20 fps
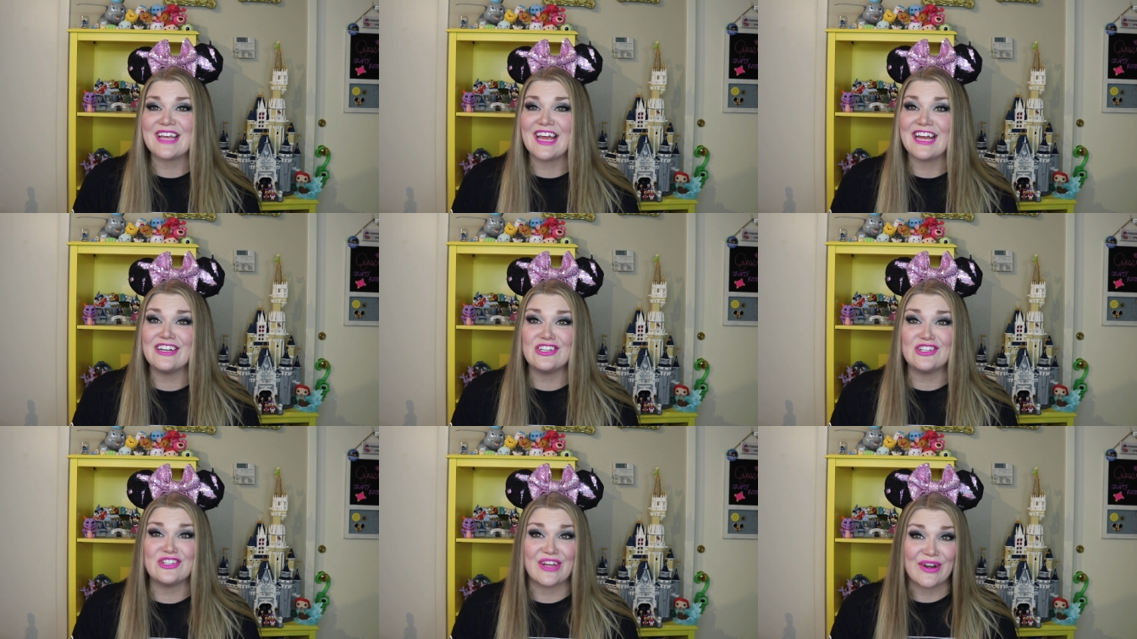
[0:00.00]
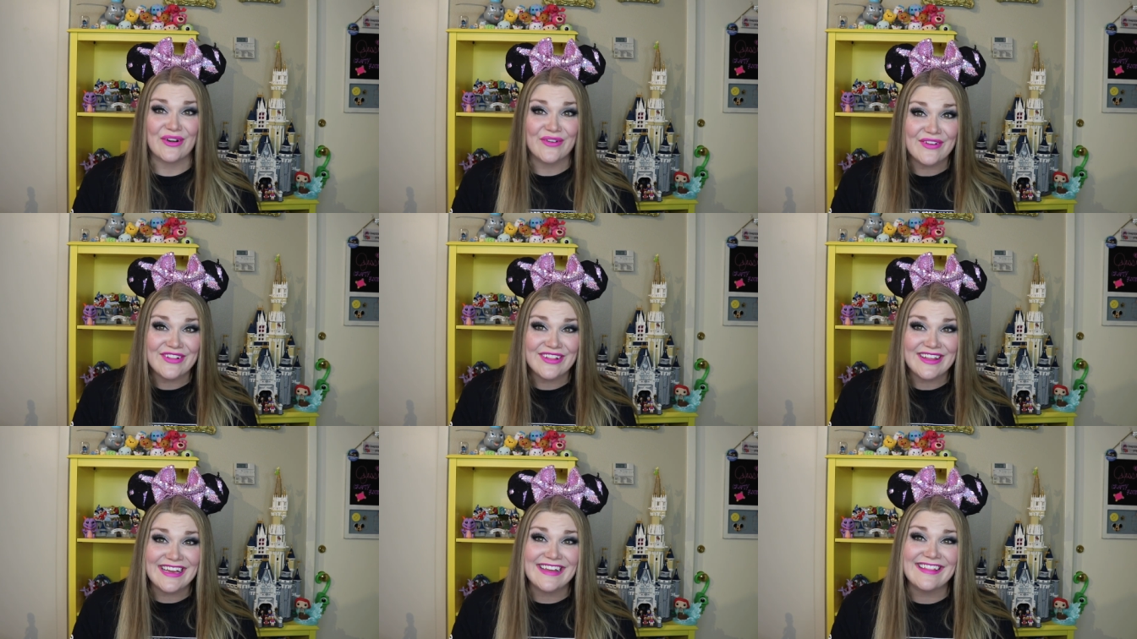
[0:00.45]
and
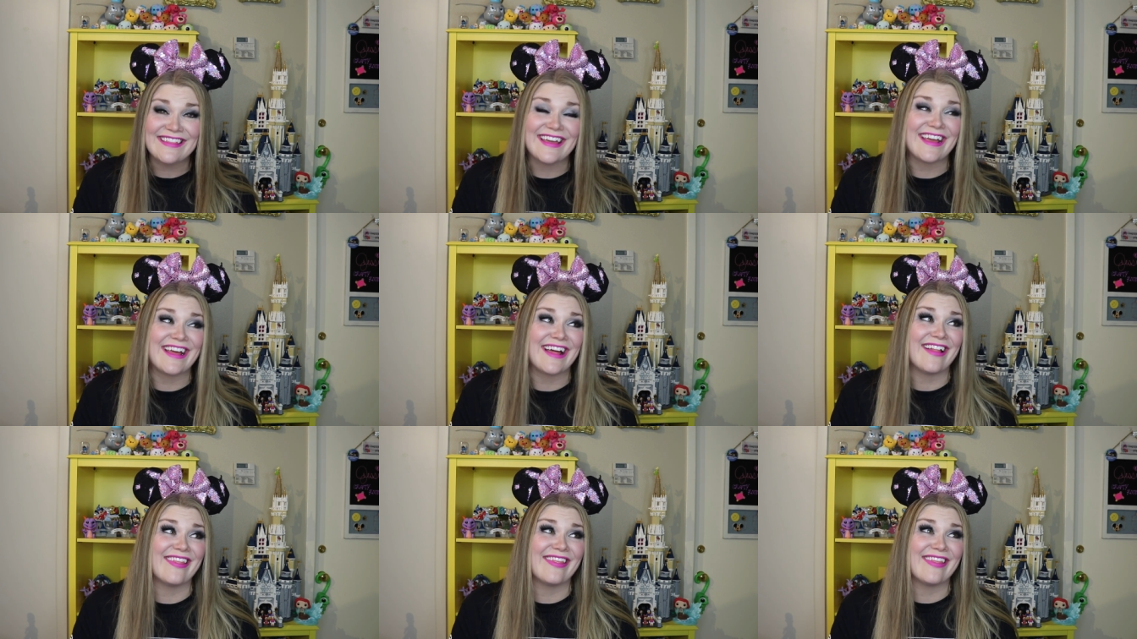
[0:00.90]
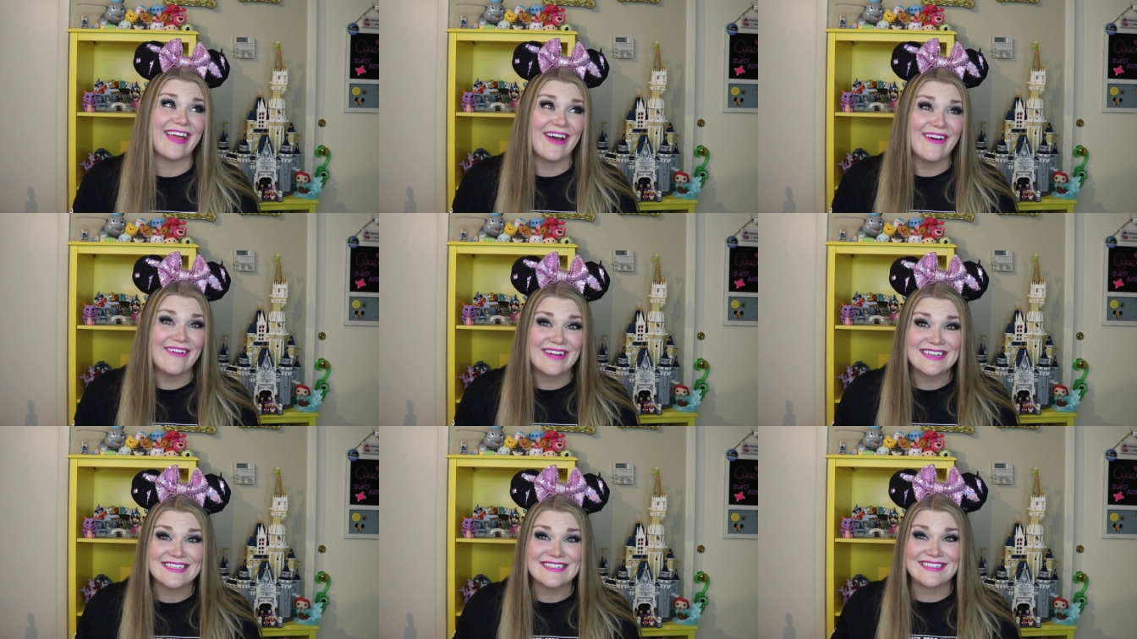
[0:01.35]
generally they
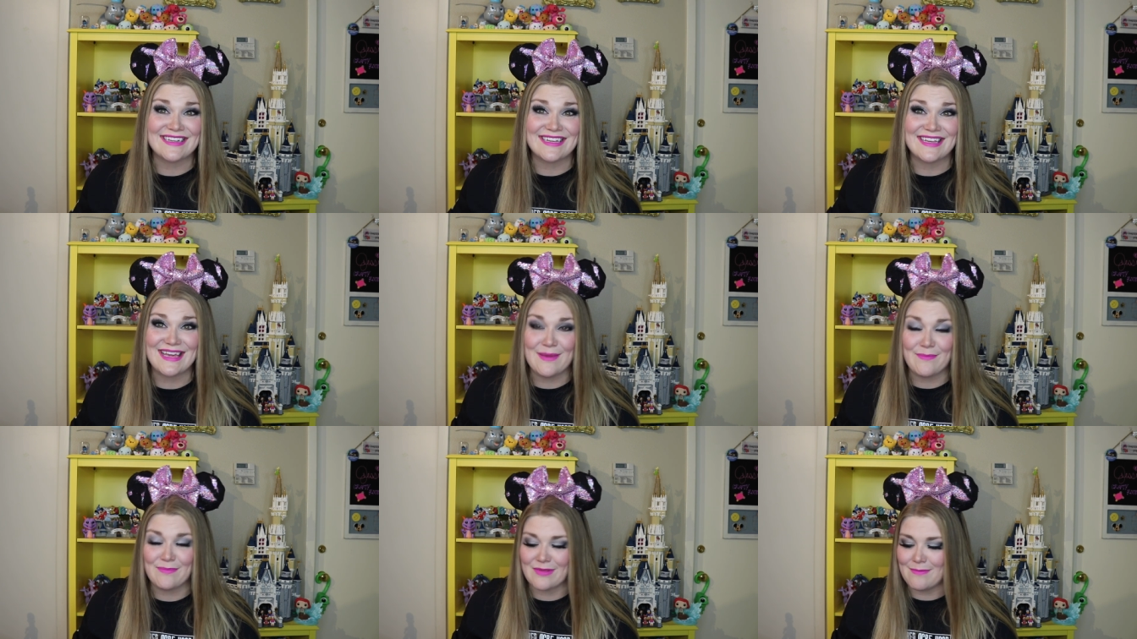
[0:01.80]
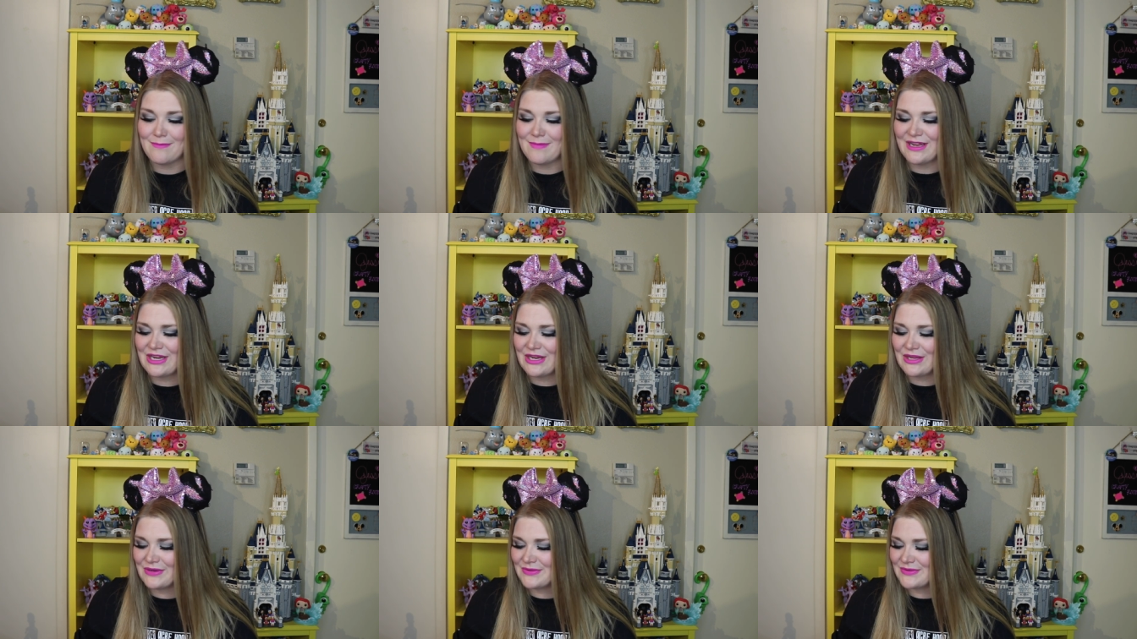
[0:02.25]
allowed us to keep the
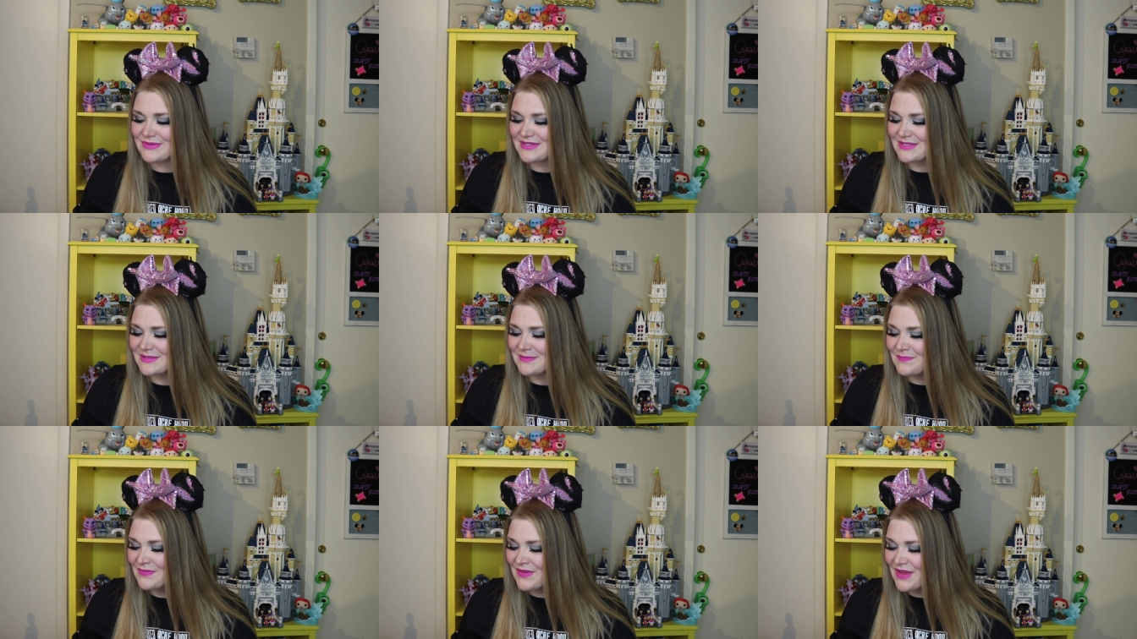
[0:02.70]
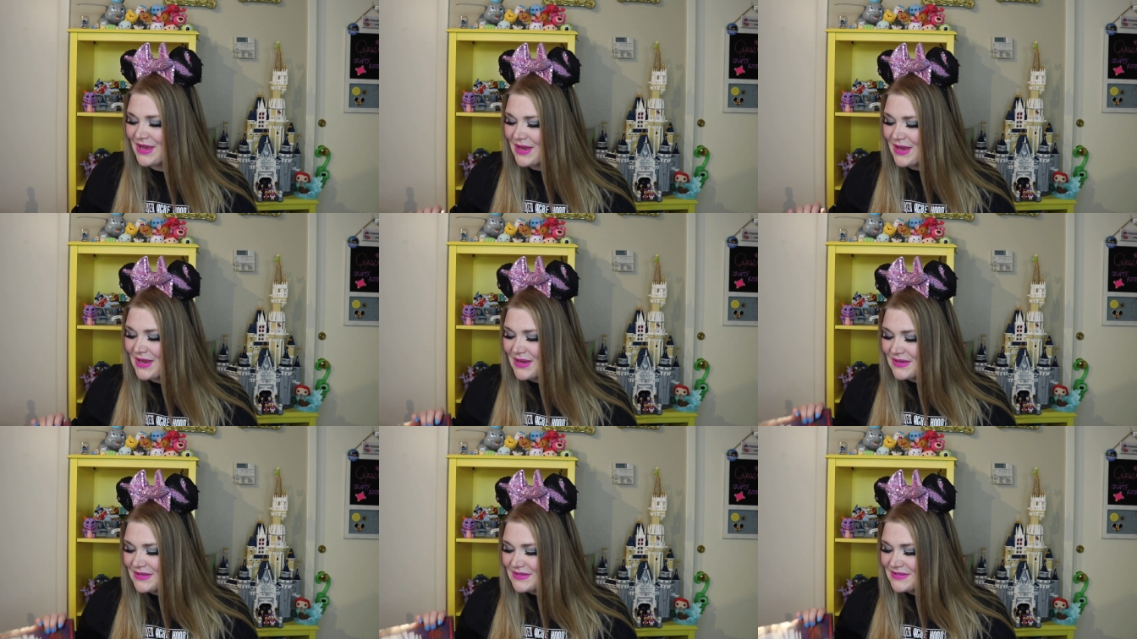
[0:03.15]
menus.
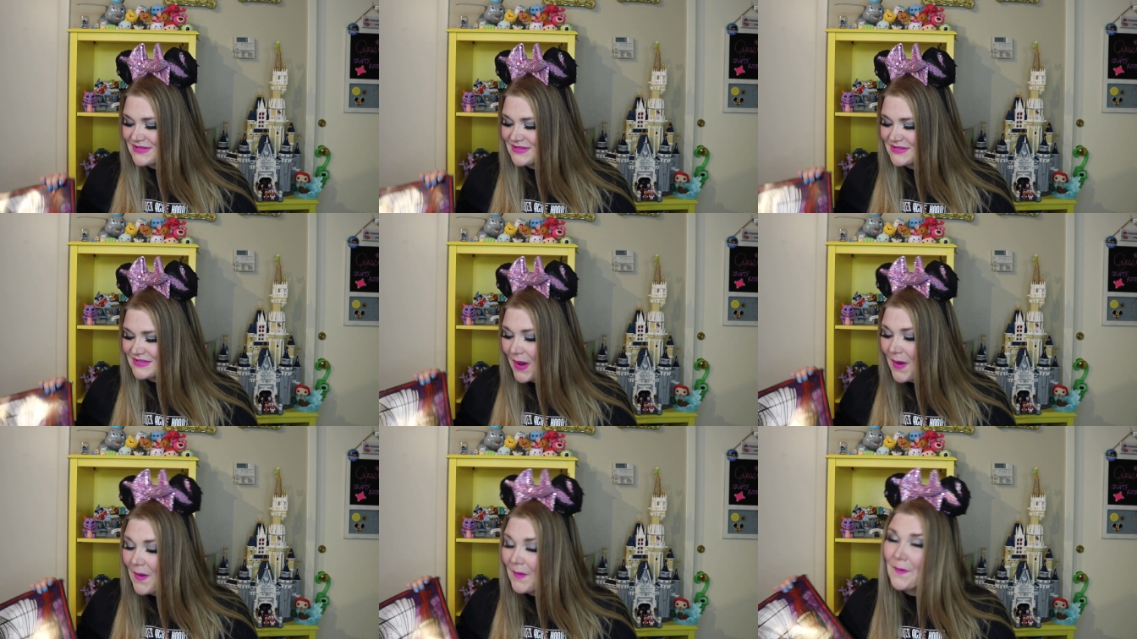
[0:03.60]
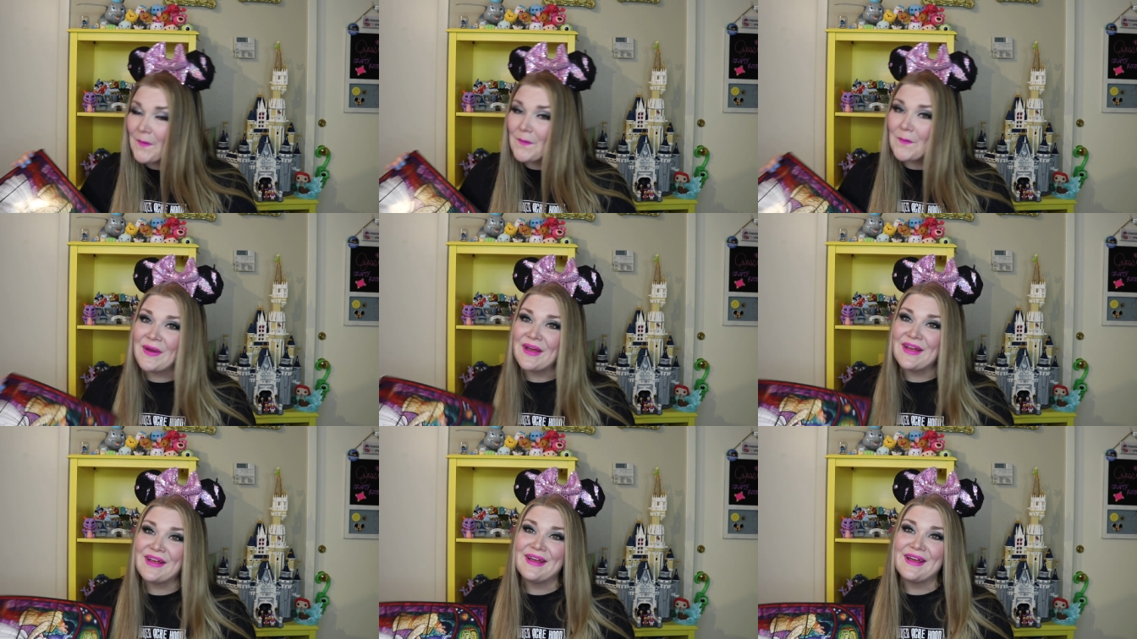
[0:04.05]

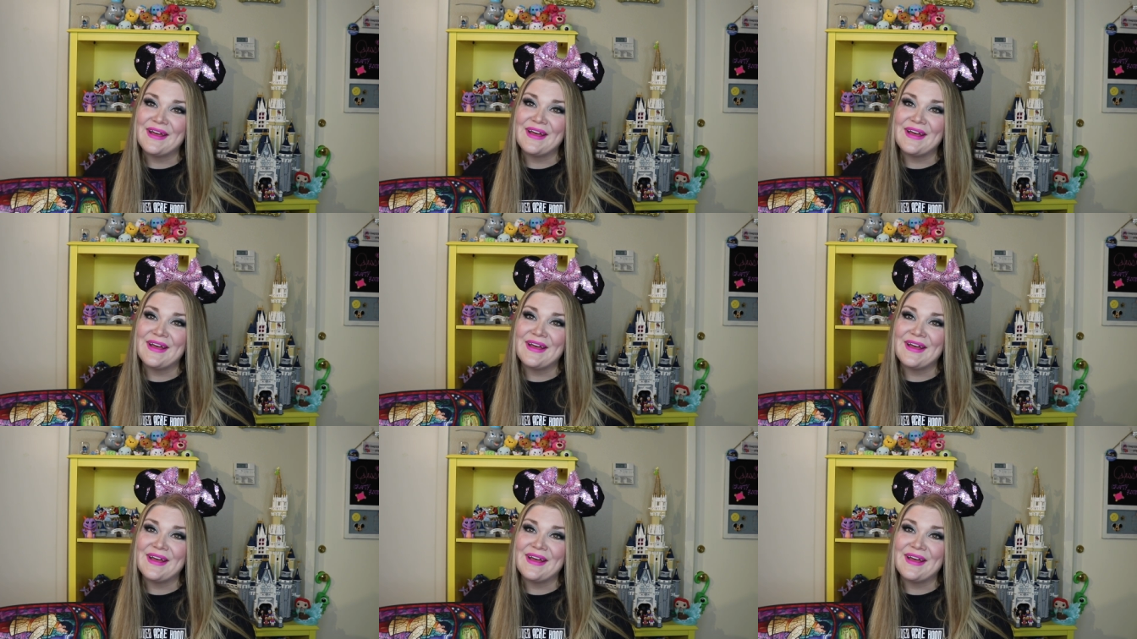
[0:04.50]
So